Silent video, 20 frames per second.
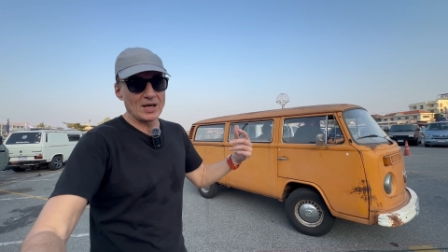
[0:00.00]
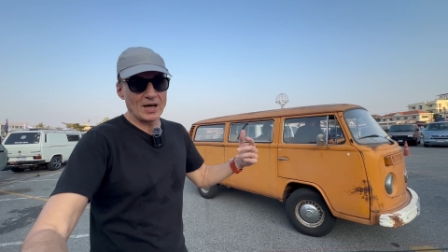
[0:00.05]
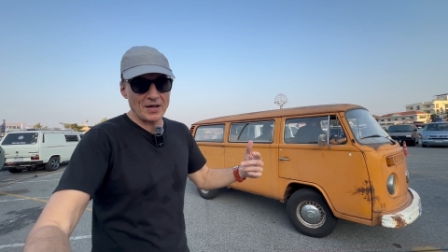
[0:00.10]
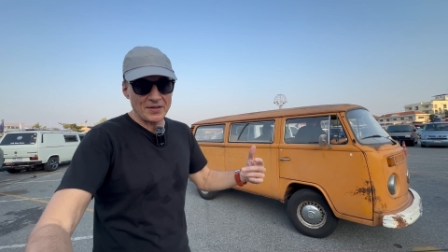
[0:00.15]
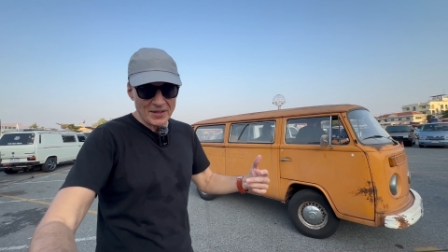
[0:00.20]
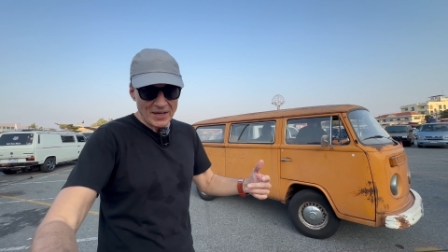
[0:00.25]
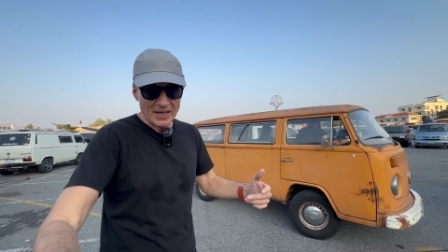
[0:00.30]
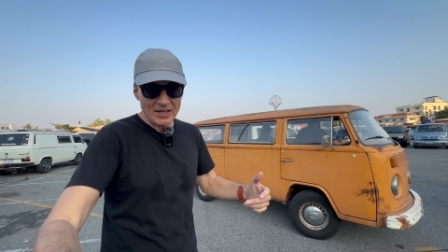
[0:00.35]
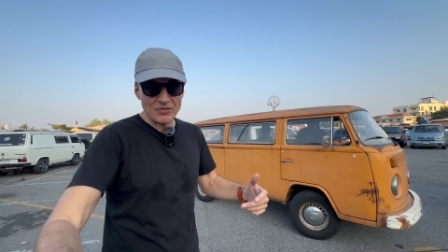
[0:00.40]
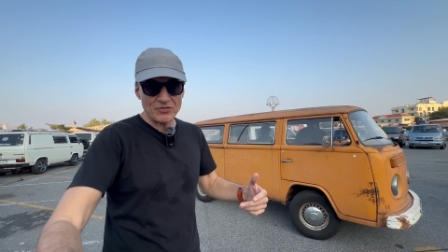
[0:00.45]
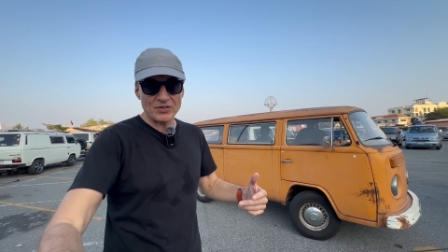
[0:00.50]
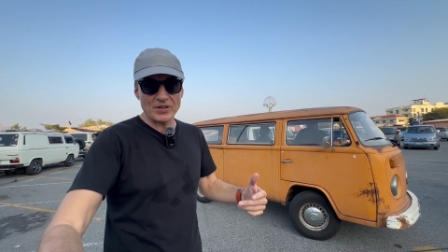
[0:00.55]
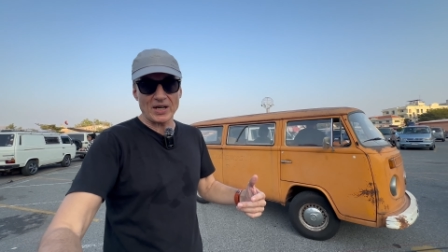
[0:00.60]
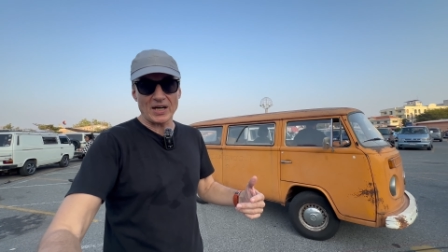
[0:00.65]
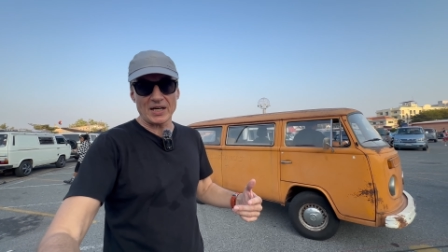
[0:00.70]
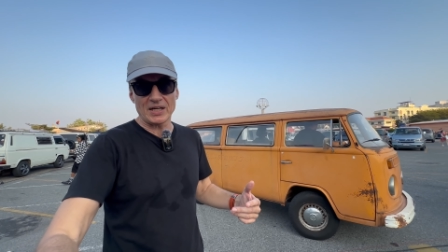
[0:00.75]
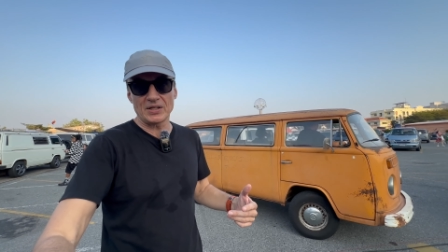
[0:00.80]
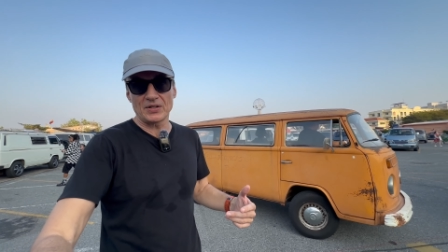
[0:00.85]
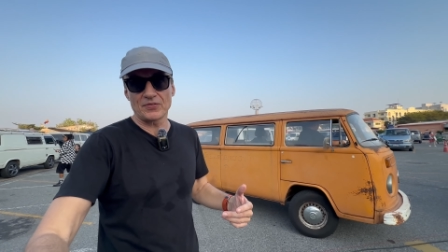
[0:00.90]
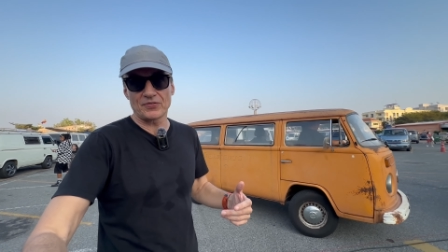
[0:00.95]
And that is
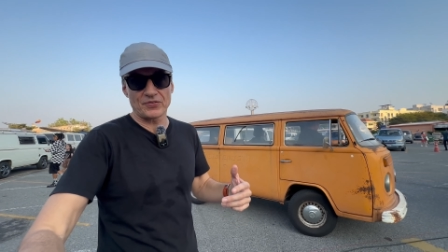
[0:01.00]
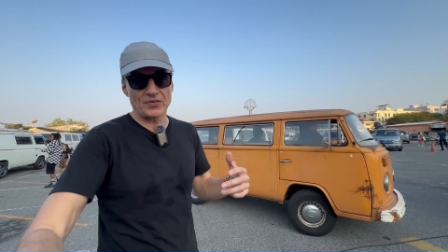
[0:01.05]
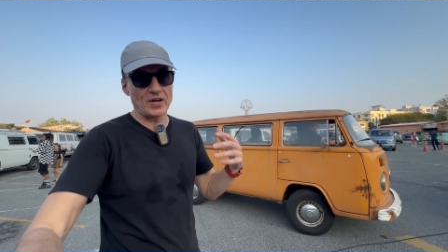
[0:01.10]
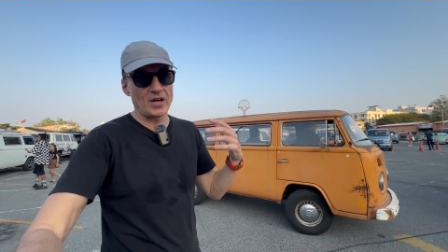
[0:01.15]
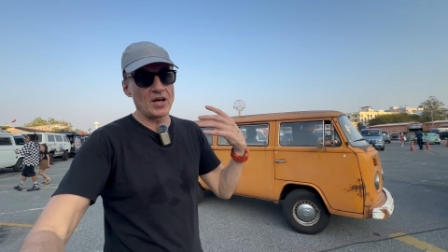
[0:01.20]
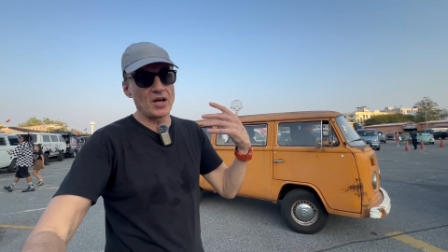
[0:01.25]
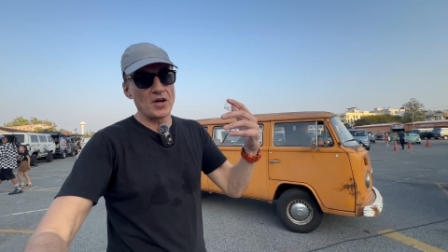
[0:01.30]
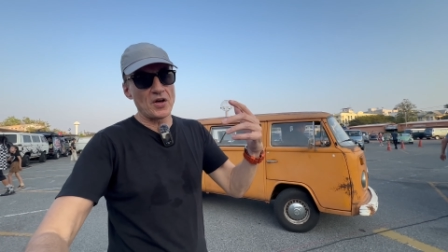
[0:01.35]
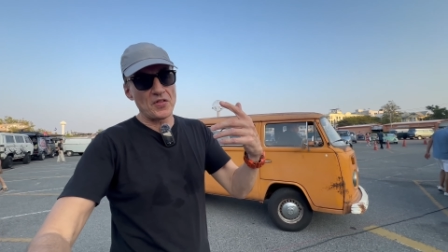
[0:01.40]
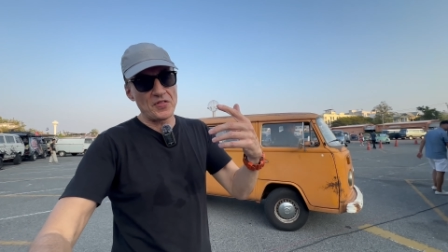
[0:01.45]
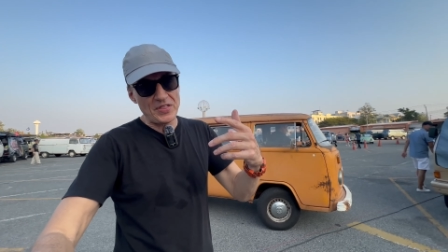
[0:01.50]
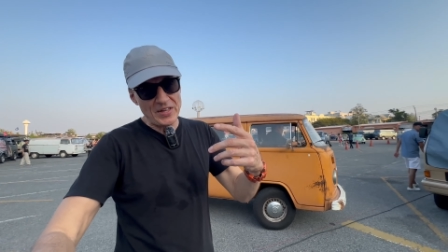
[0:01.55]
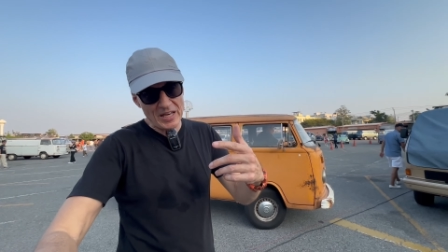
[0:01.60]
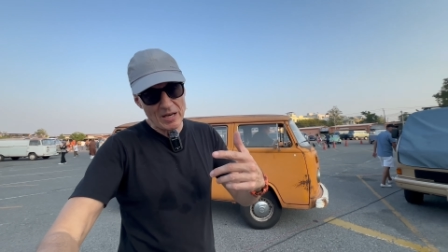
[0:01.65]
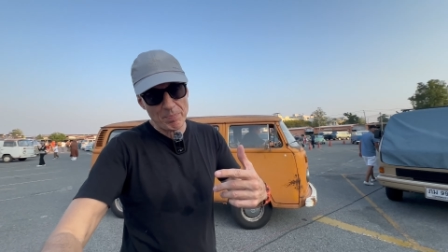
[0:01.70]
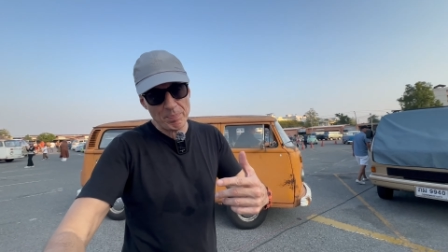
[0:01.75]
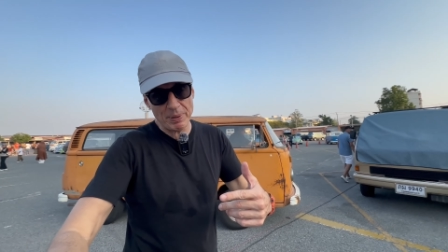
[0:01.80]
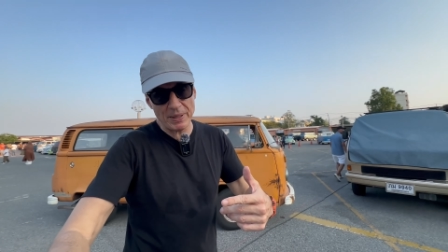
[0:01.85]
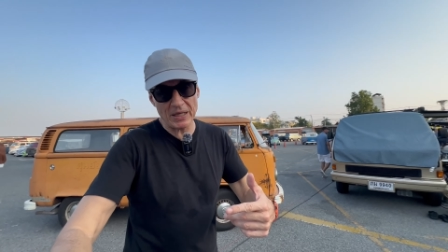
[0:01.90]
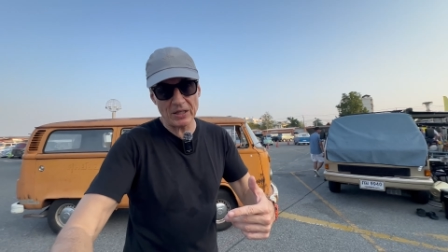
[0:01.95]
kind of the
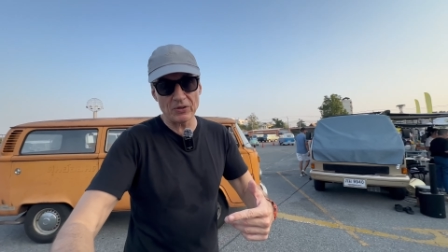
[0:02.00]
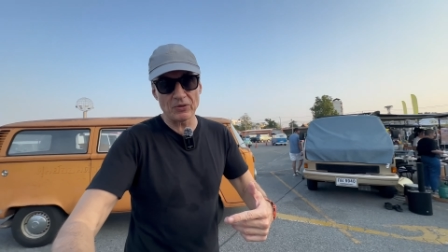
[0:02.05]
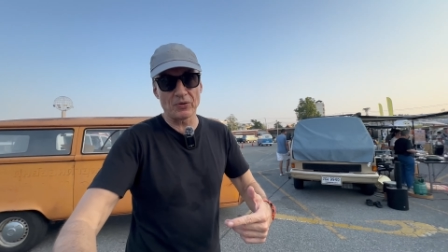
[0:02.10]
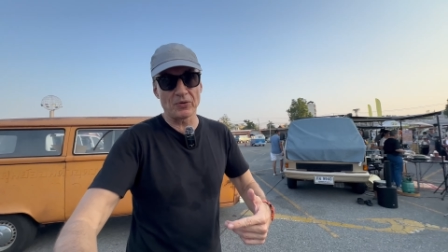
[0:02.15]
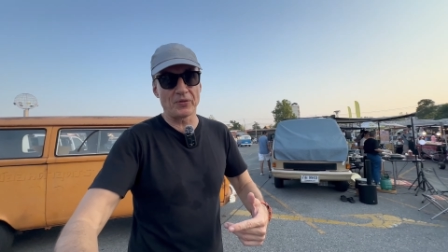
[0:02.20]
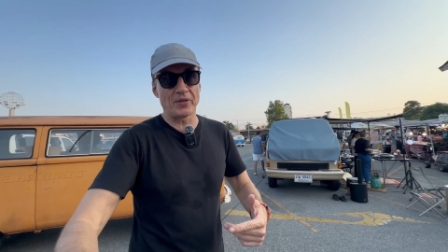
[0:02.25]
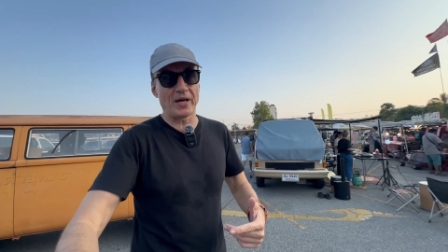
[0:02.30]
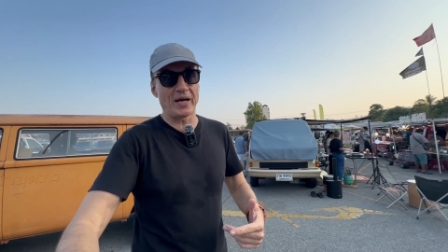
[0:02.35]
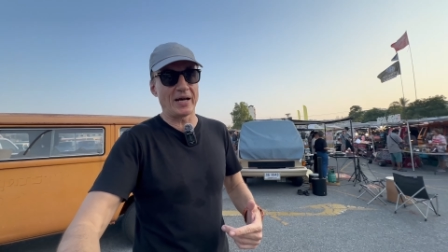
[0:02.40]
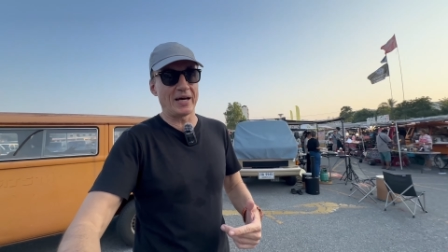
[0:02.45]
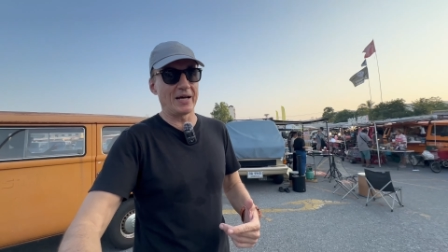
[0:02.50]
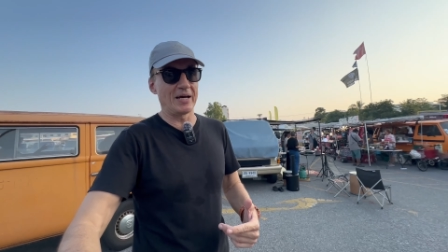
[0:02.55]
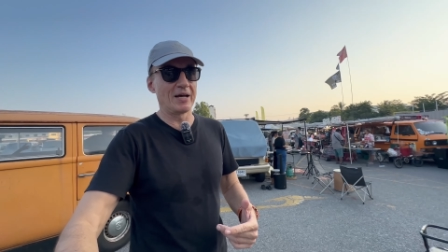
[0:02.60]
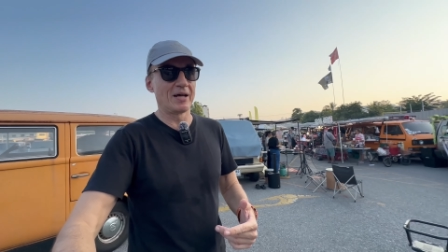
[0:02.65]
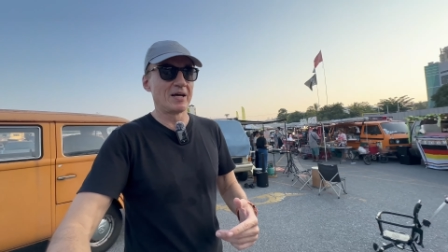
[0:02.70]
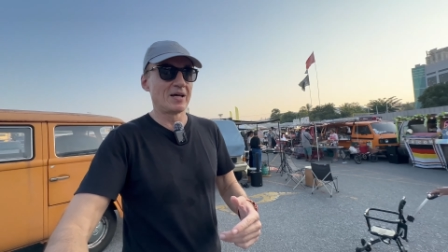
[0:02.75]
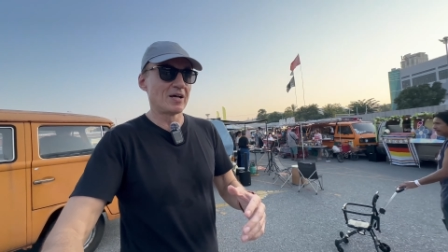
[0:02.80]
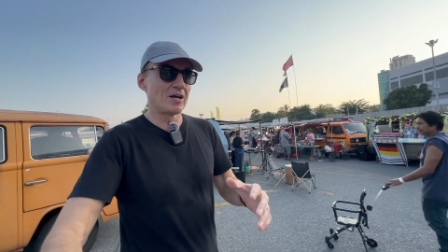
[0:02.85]
appeal there.